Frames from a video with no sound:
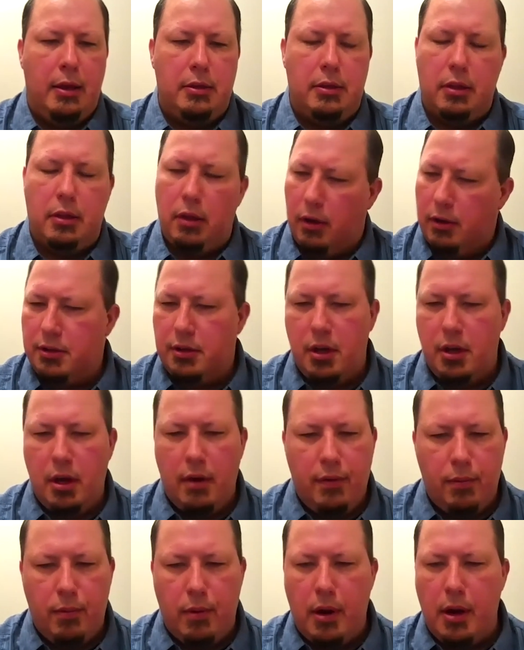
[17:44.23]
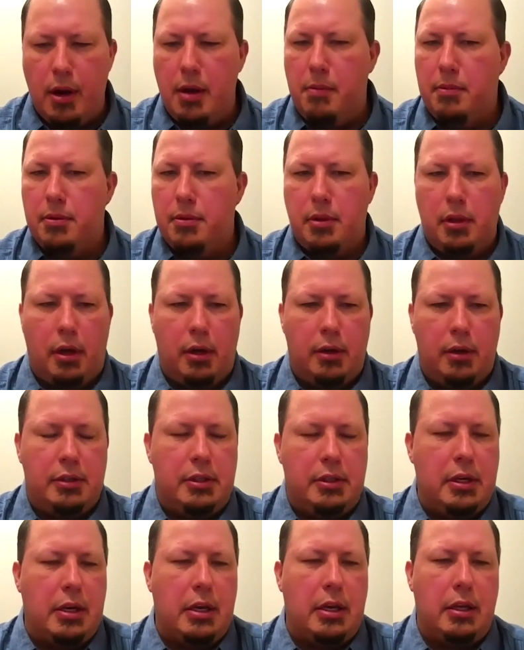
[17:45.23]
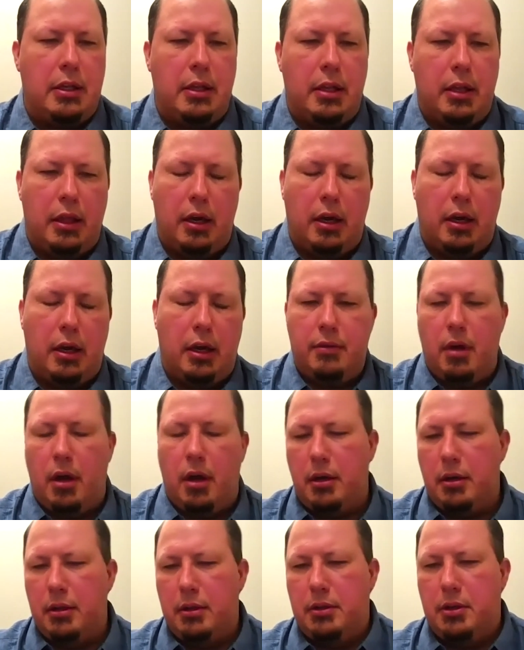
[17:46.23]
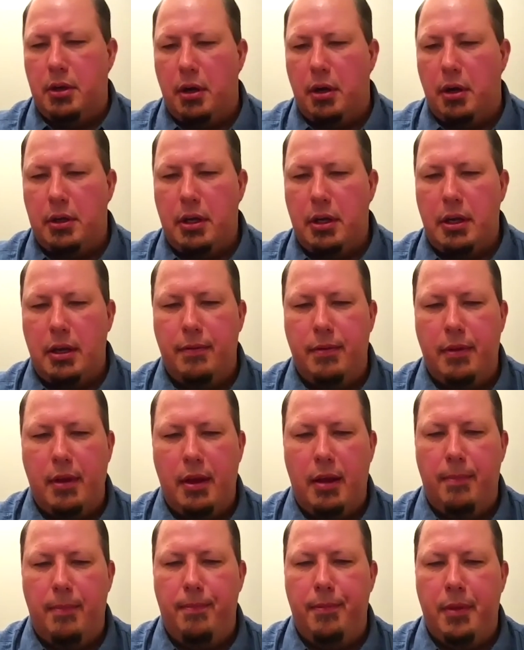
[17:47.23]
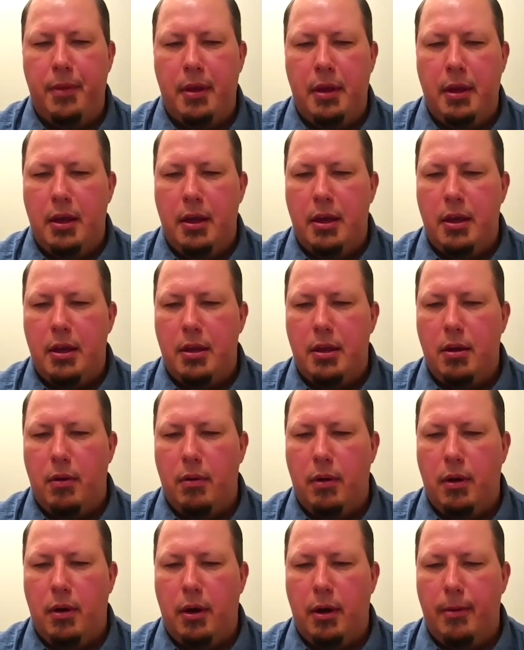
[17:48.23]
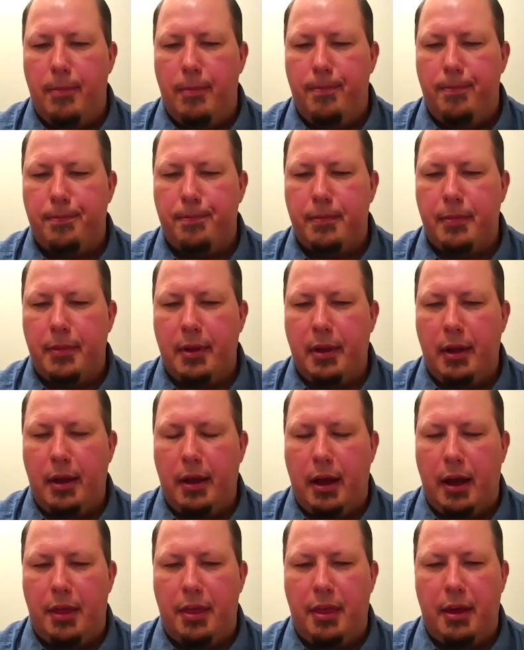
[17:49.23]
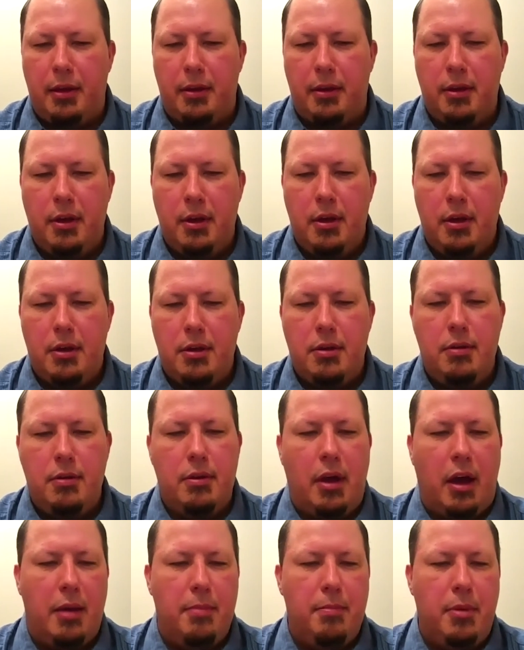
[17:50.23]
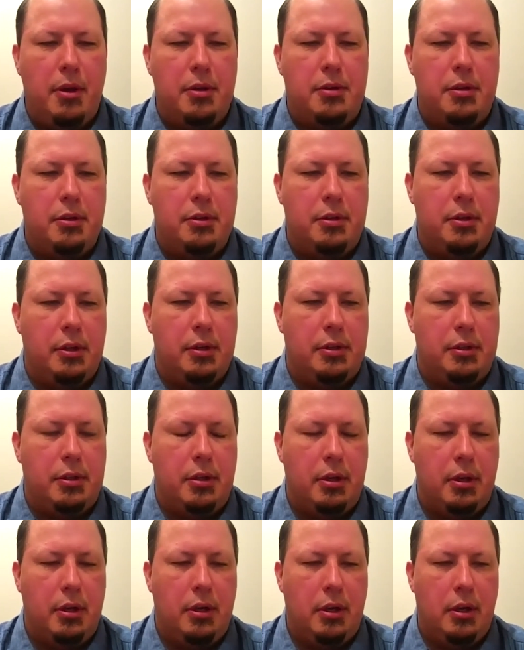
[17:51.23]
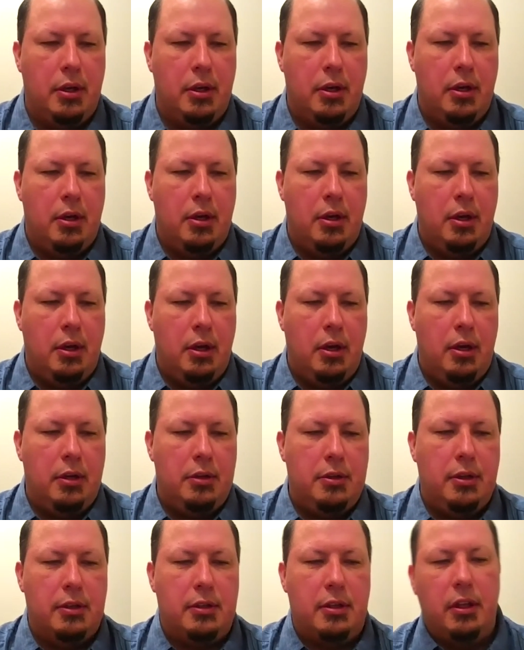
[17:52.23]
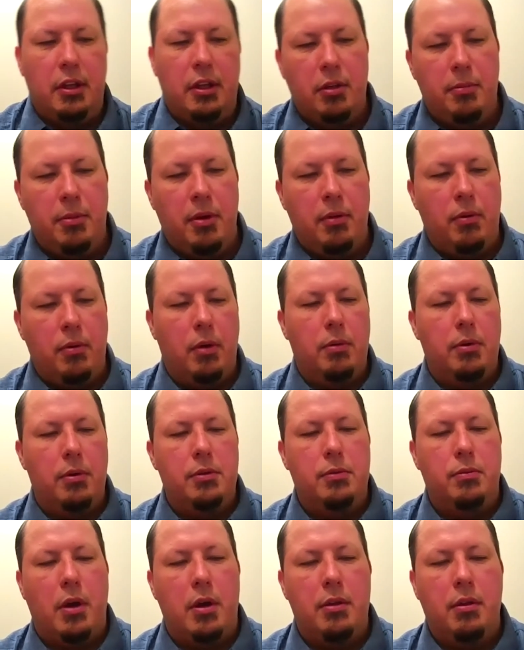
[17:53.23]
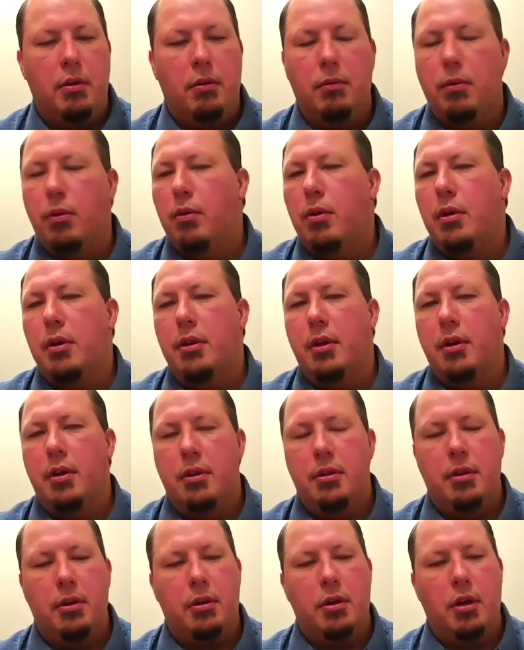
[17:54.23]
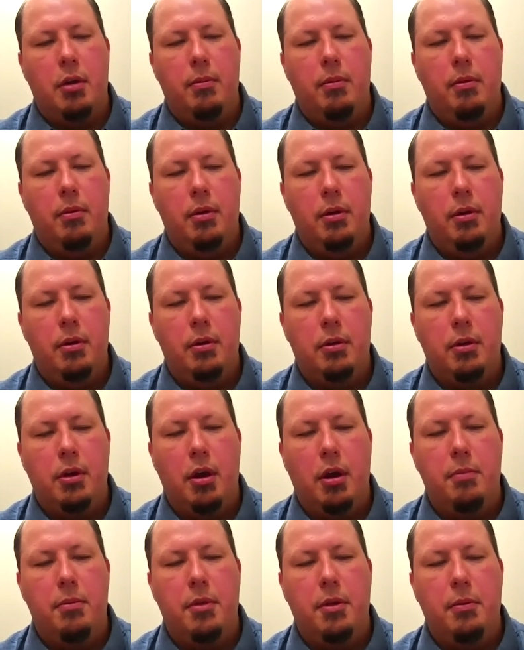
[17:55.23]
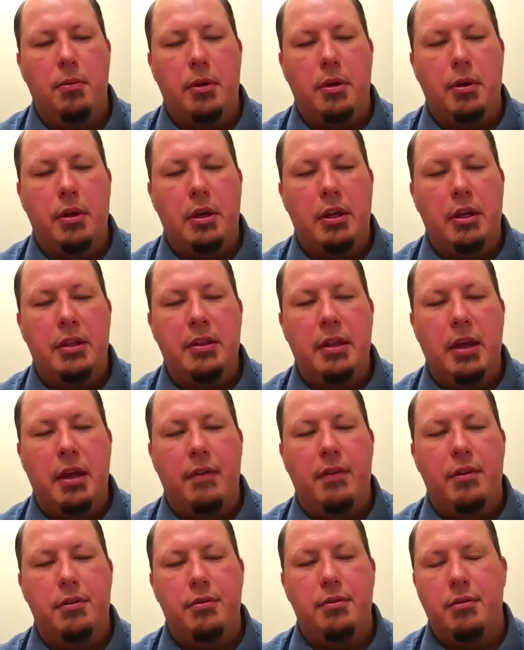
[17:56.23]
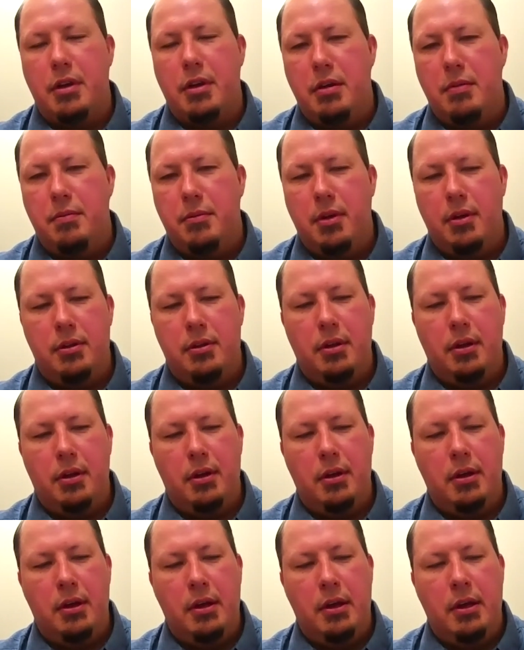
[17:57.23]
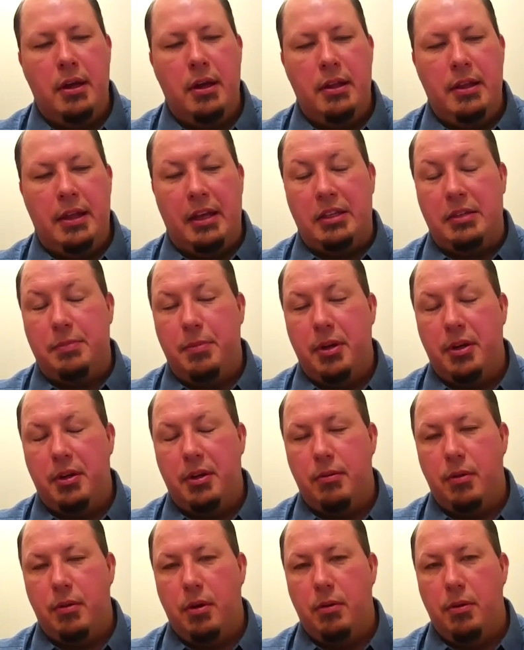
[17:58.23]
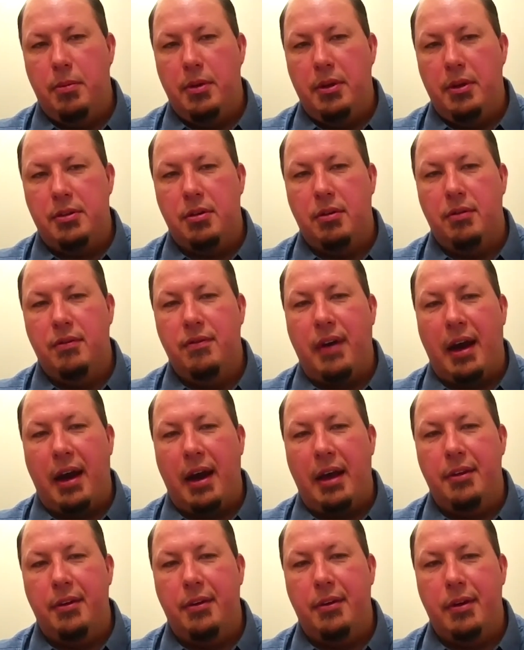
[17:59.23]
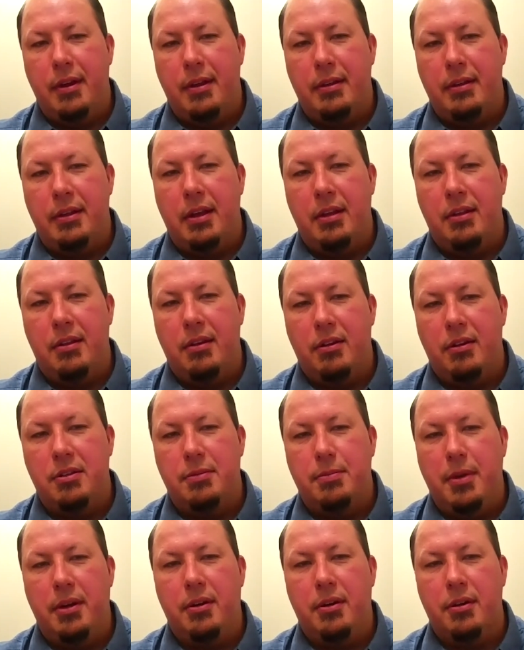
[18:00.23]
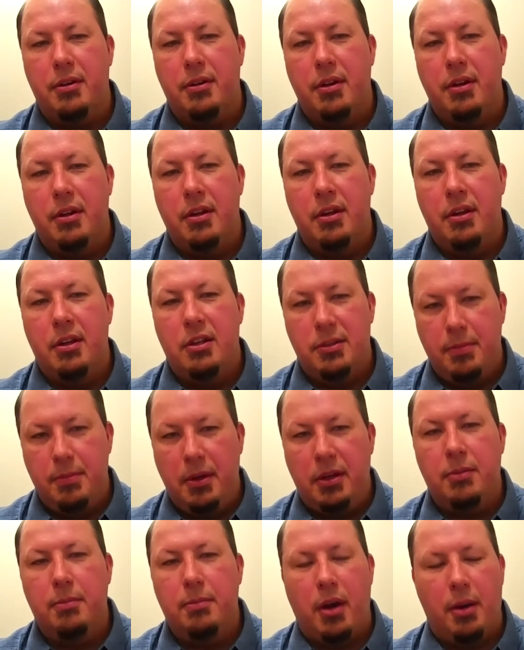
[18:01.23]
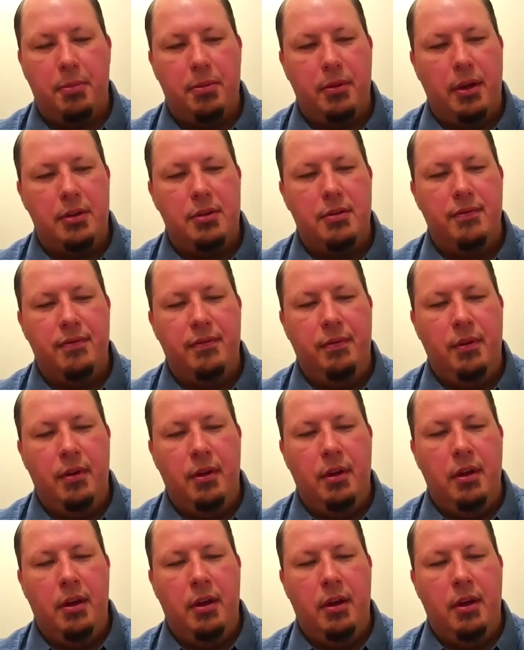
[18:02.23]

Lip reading: it's a large giveaway, a lot of singing, and a lot of talking Cherokee. And I think you and I mentioned just a little bit while we was waiting on Roy to come that we never dreamed that that speaker role would be so vital in getting our speaking population